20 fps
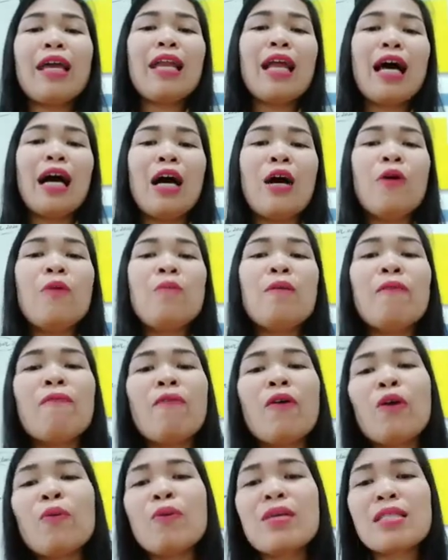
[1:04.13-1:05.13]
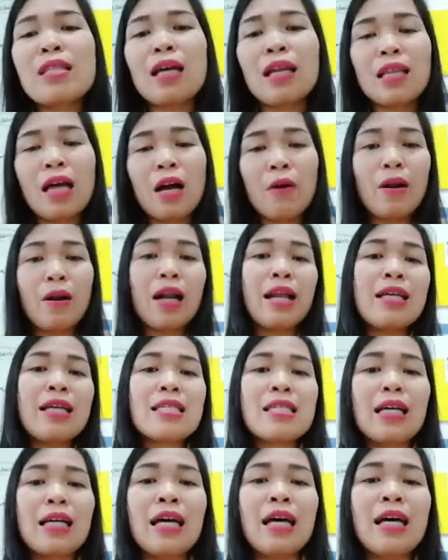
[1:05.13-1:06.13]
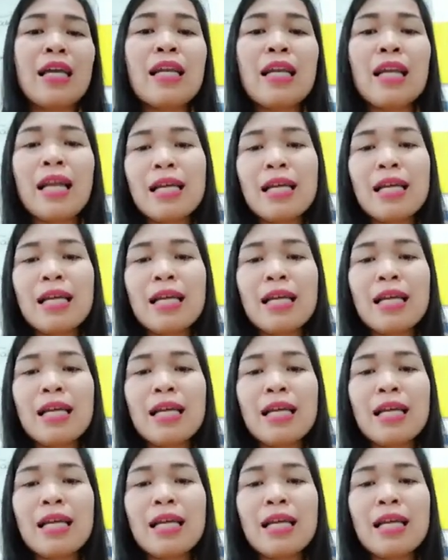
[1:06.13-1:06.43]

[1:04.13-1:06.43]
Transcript: now, before we start our lesson,